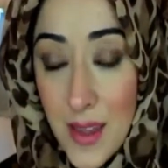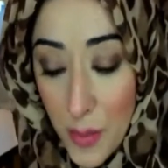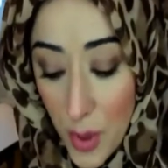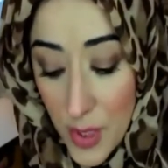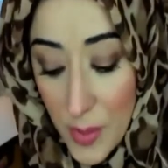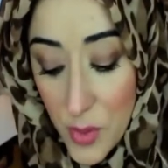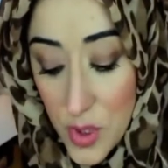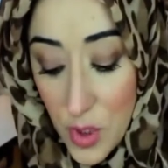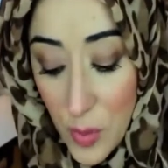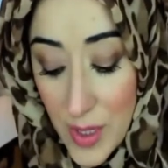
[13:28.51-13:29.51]
The
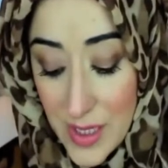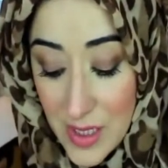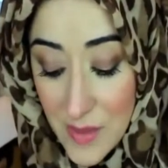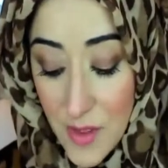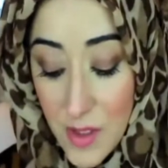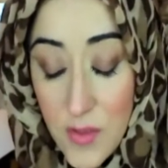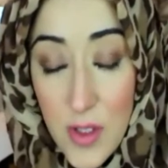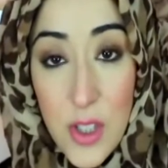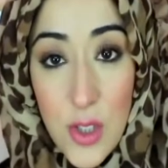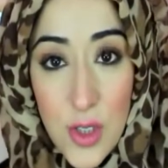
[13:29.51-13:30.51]
Pronamel toothpaste is very,
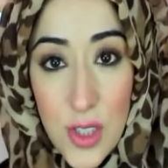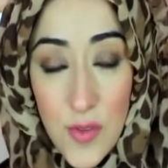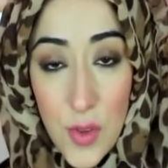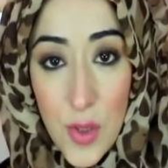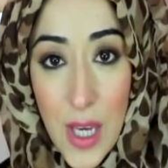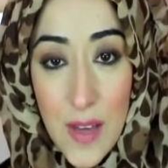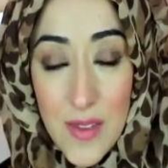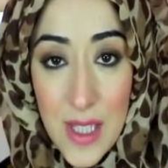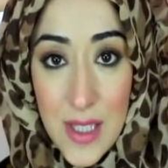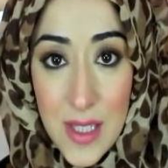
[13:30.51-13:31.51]
very good if you
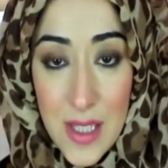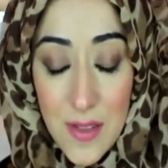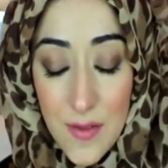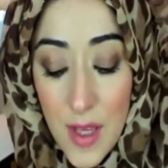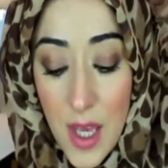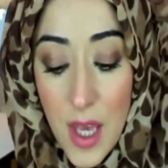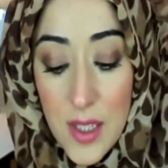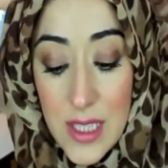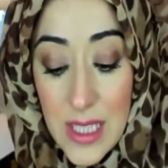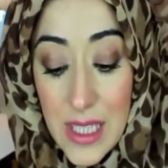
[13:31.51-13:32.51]
have sensitive
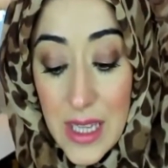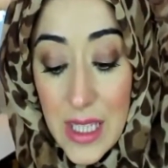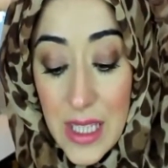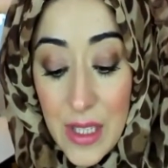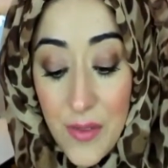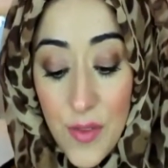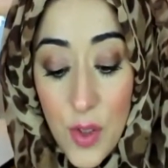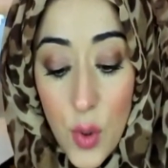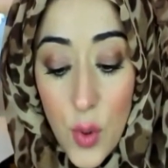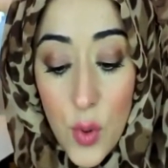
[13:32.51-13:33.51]
teeth.
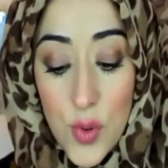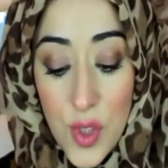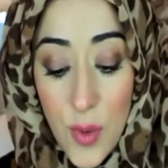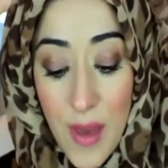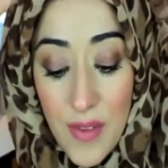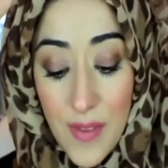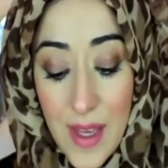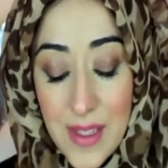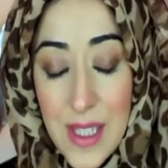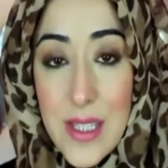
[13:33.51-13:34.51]
If you're also
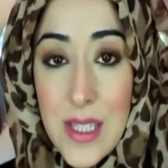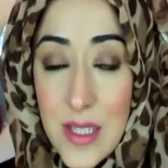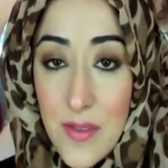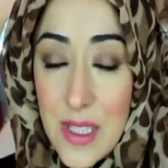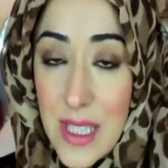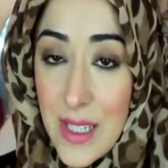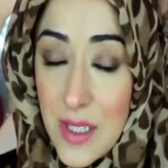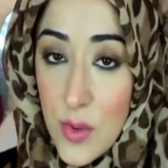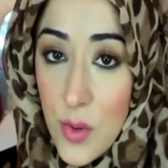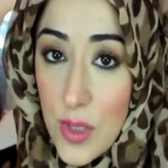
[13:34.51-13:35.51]
having that sensitivity
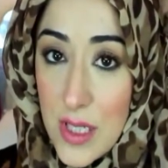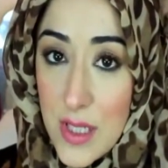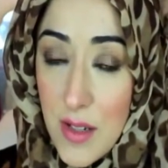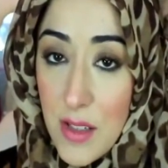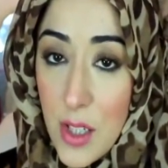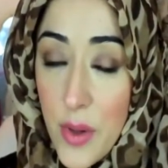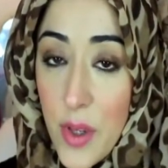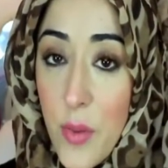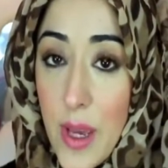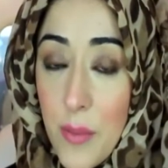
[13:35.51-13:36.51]
and it's not necessarily
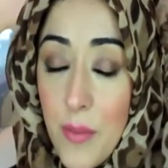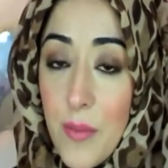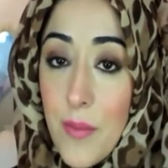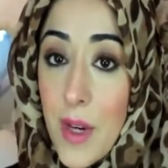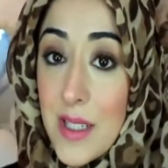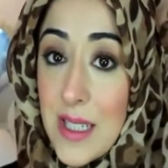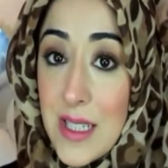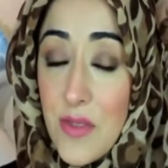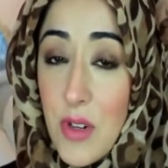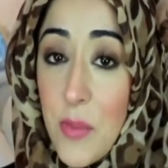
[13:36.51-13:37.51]
going away, my
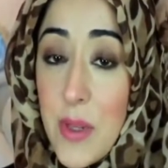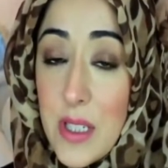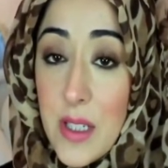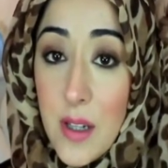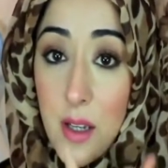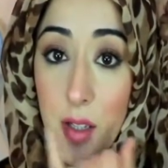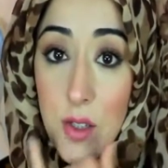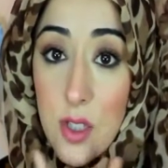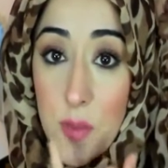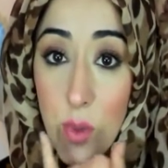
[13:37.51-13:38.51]
dentist recommended that I
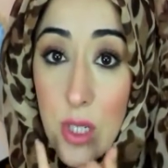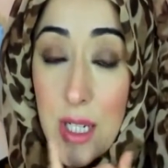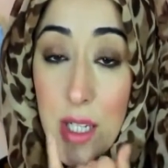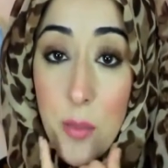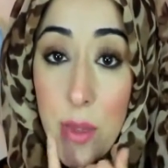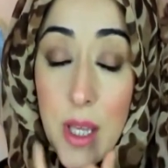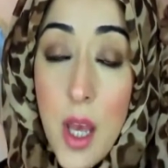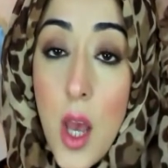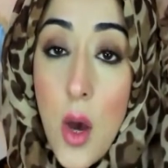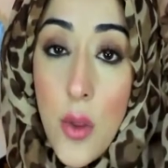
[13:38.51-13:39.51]
can just put a little
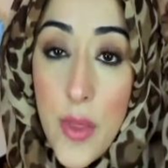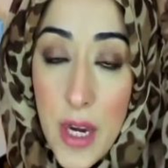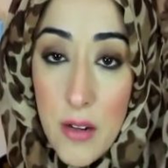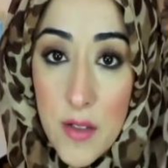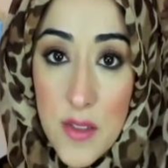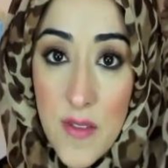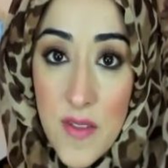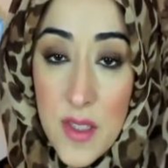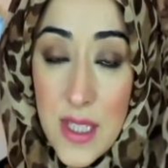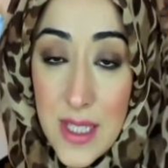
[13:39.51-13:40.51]
bit on the area of
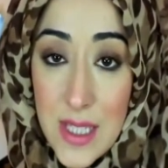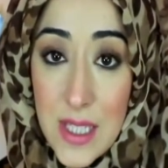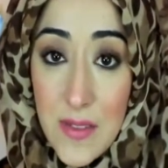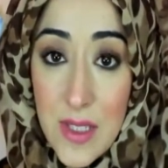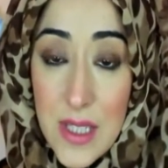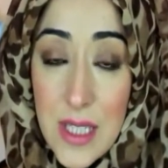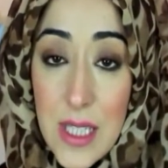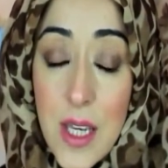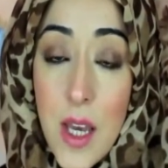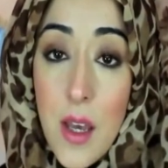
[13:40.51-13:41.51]

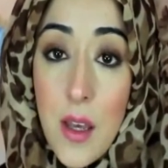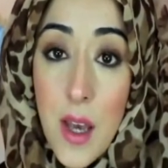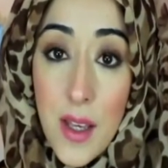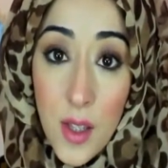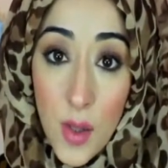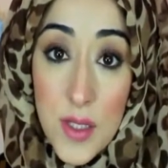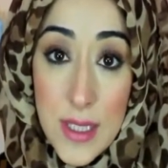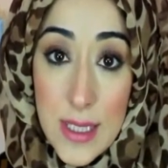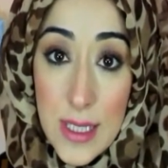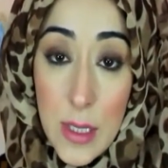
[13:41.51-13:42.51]
sensitivity. I can go
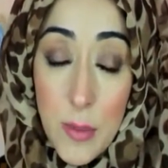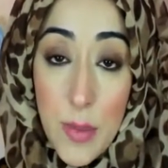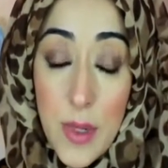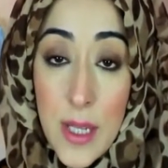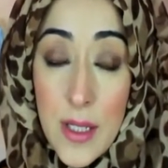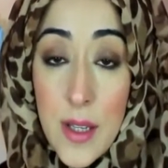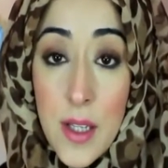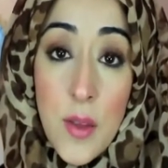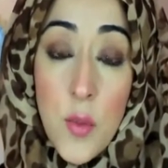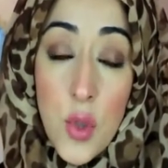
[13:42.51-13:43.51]
to sleep, and
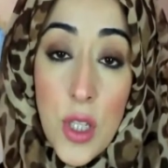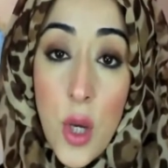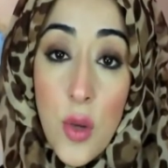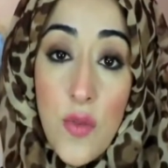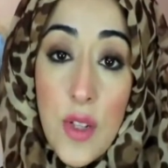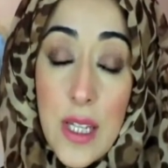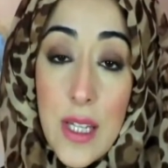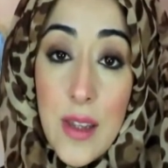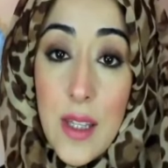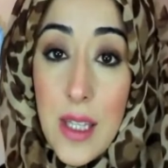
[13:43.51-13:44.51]
then in the morning,
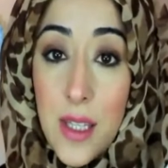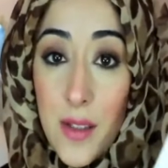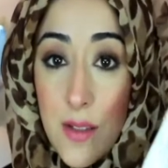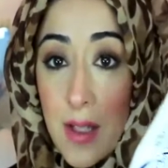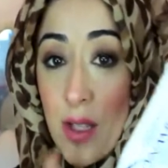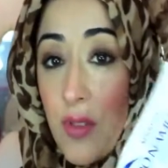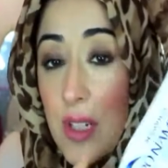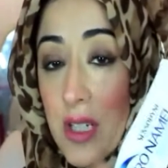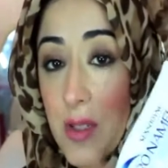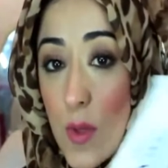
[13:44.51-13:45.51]
hopefully the
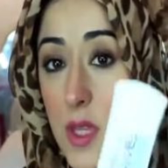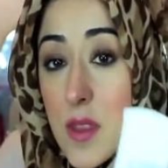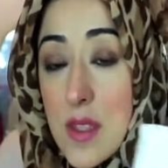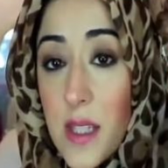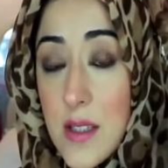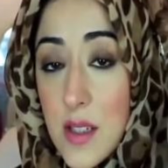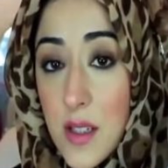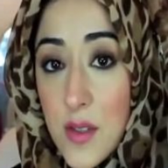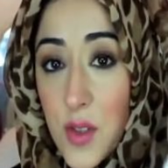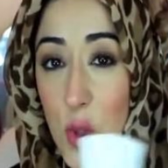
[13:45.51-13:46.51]
ingredients within the
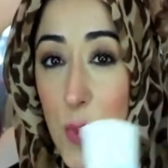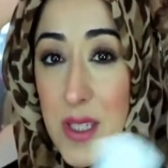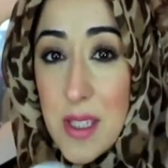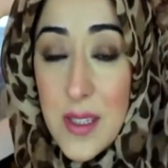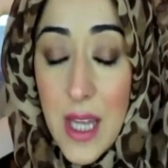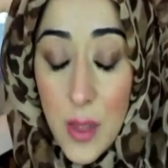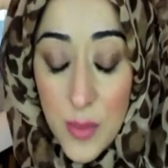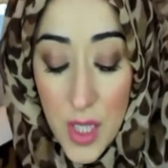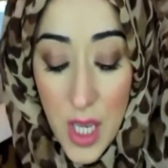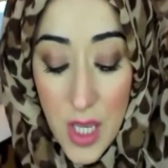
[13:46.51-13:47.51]
Sensodyne toothpaste has
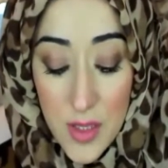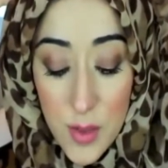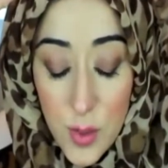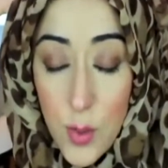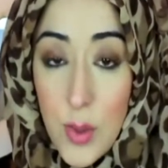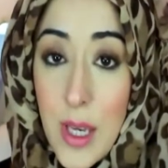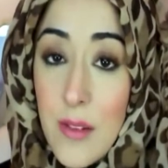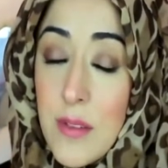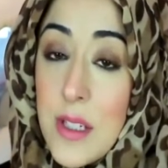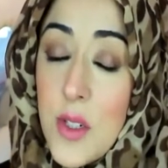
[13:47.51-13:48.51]
helped to
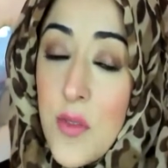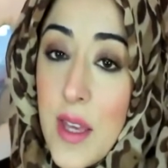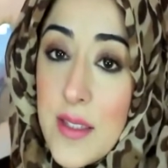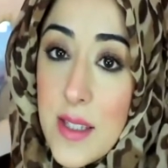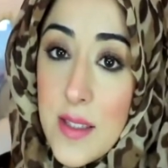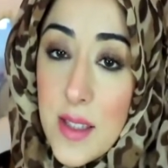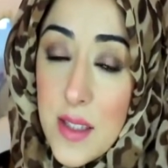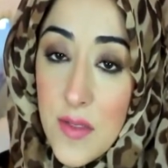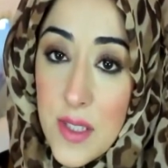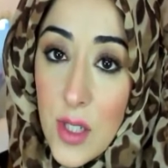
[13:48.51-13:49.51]
get rid of that
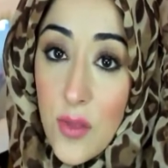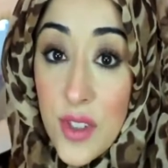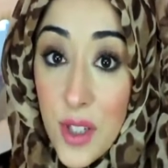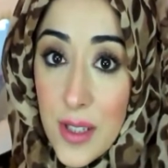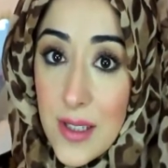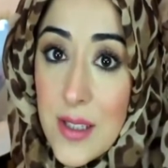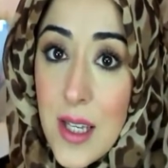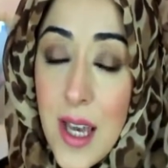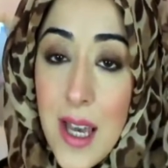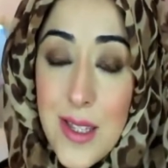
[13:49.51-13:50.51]
sensitivity
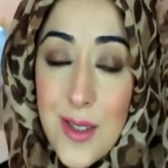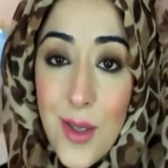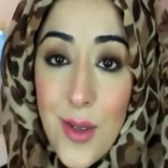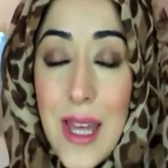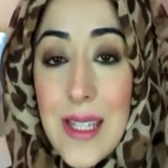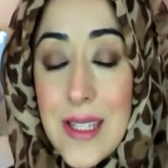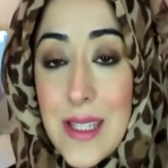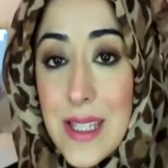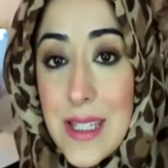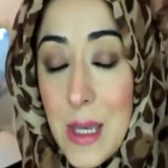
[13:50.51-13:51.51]
overnight. So
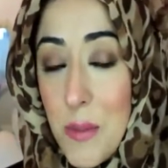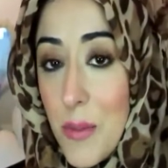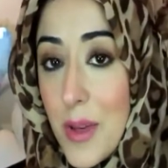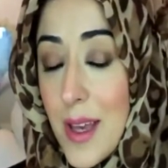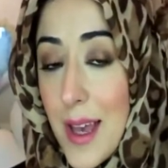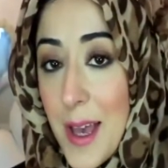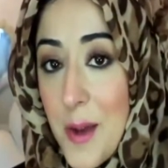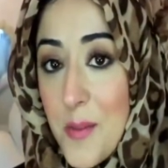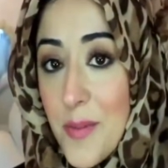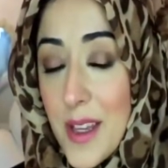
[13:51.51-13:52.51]
that's the tip
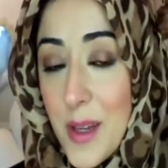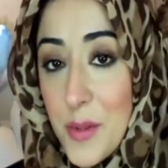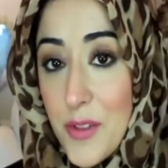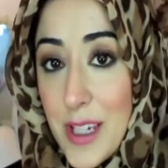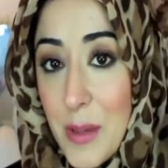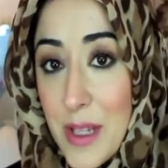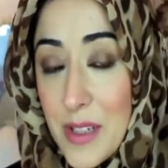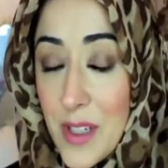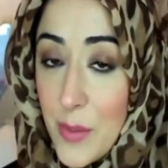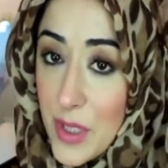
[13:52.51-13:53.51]
that I would
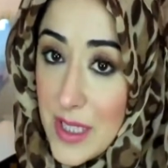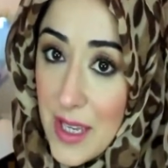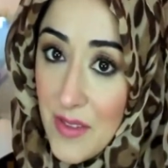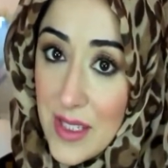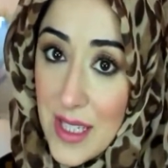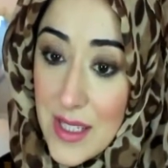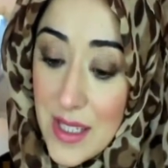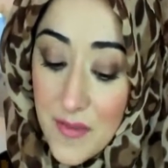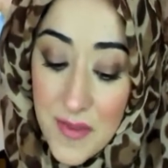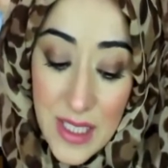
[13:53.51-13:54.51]
recommend if anybody's having
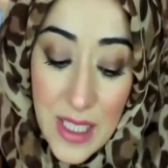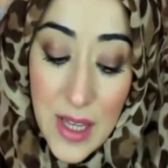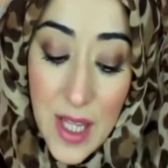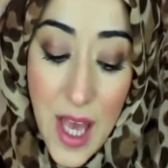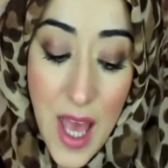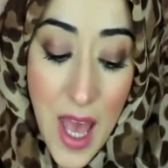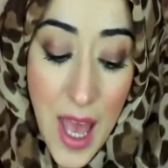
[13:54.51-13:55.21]
sensitive teeth.